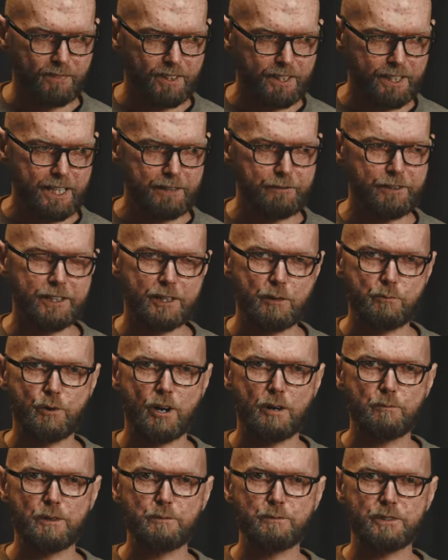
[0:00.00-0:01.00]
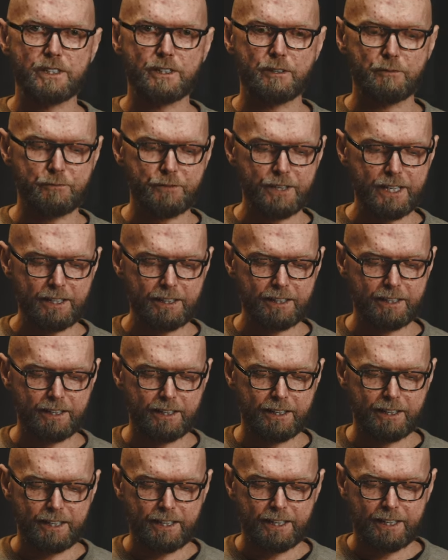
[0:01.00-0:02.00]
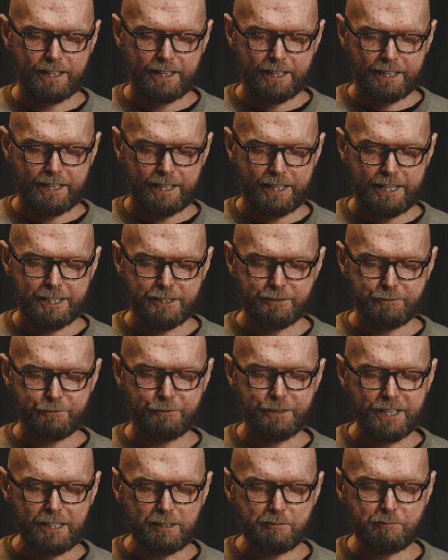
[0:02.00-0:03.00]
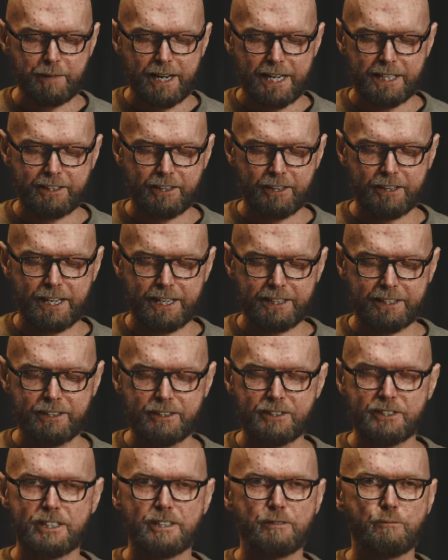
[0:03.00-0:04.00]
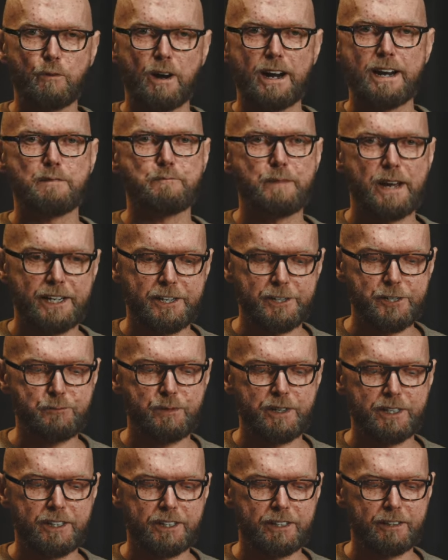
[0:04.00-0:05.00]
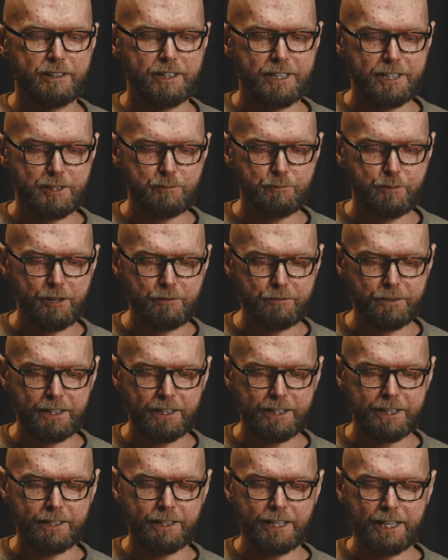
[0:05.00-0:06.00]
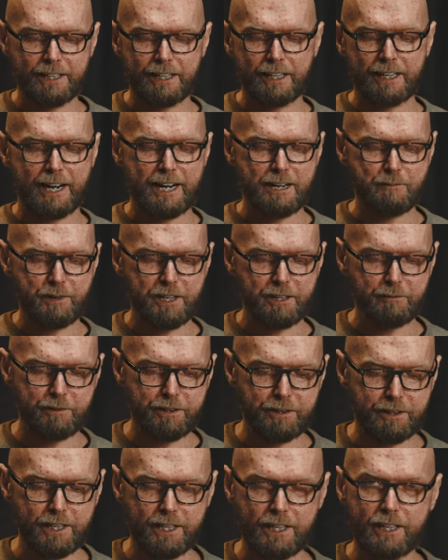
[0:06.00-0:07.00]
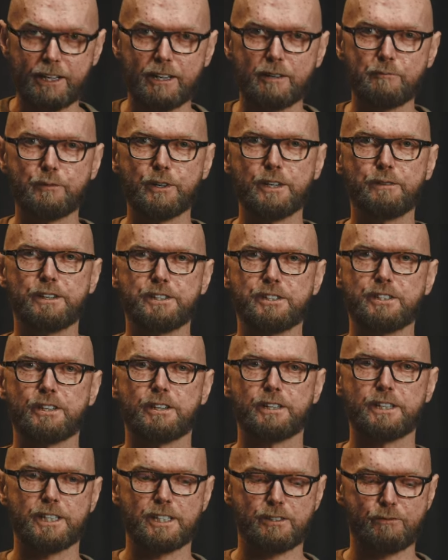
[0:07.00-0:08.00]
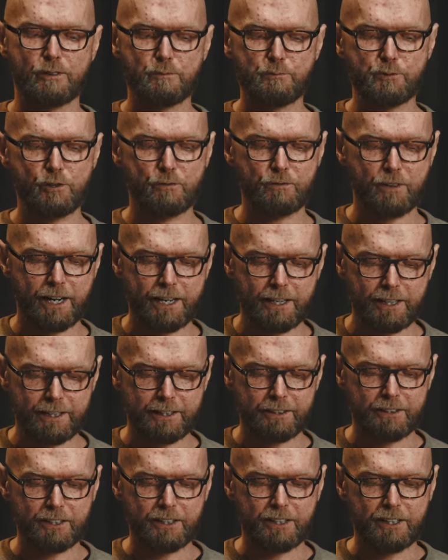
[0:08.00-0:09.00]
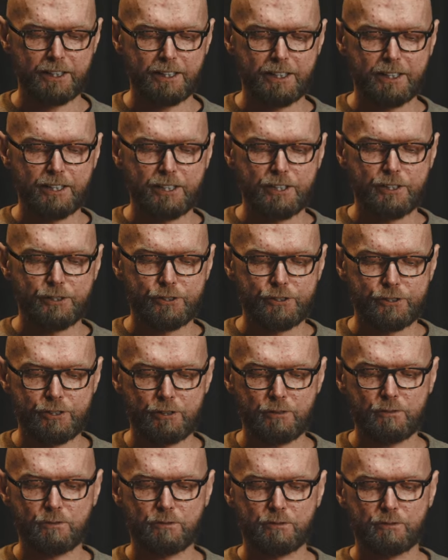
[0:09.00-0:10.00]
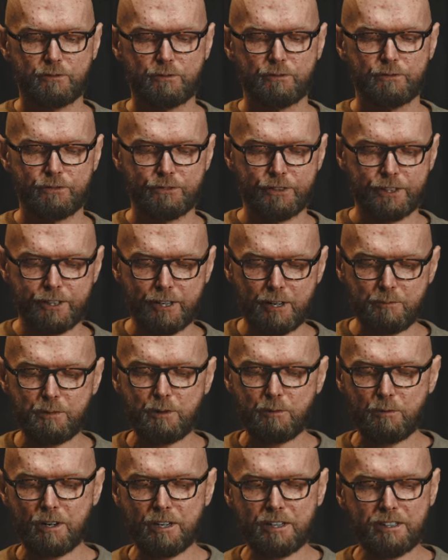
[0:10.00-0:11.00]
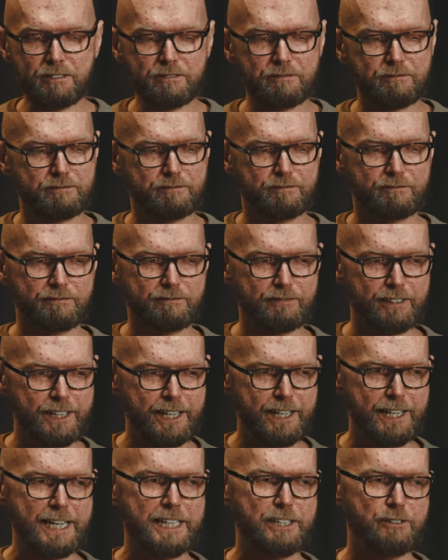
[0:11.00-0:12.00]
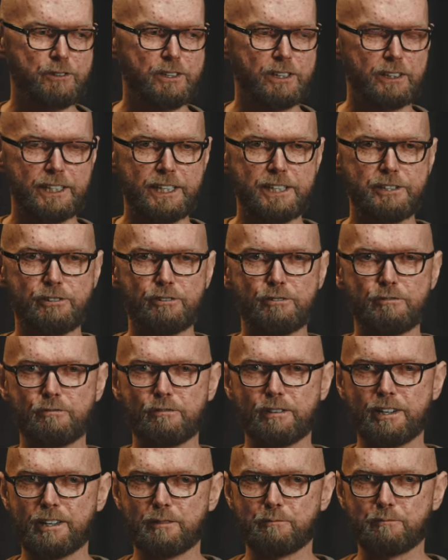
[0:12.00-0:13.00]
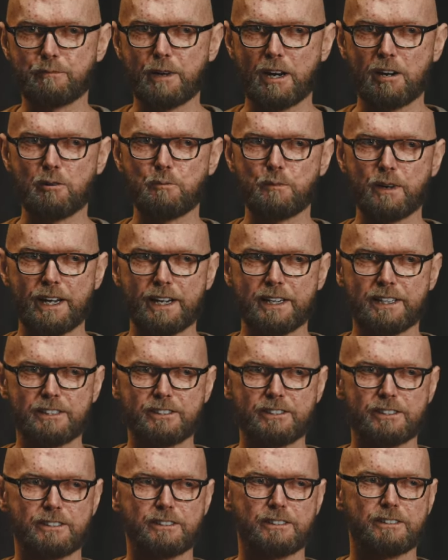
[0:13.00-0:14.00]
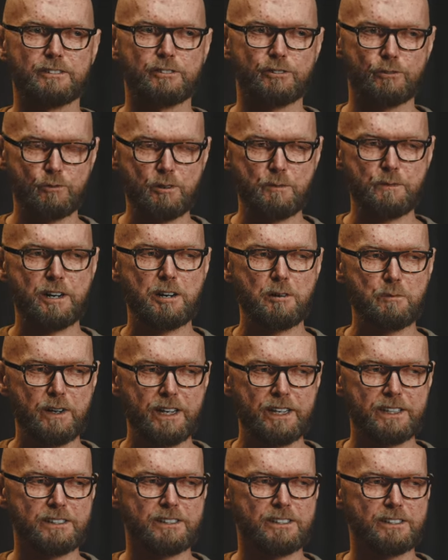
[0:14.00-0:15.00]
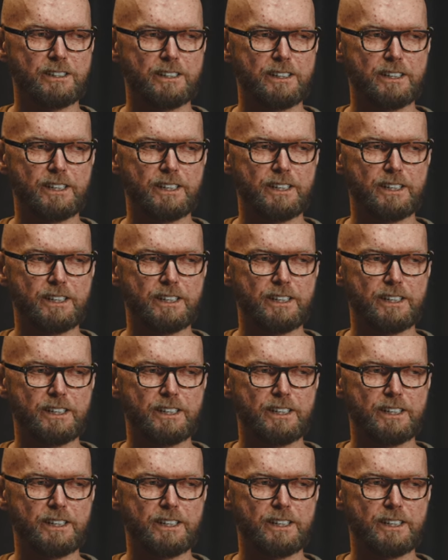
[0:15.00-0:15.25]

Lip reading: giving the problems in the field is field-made connectors and wire management. It's perfectly in alignment with the previous studies from TÜV Rheinland. So the number 1 electrical issue in power plants, solar power plants,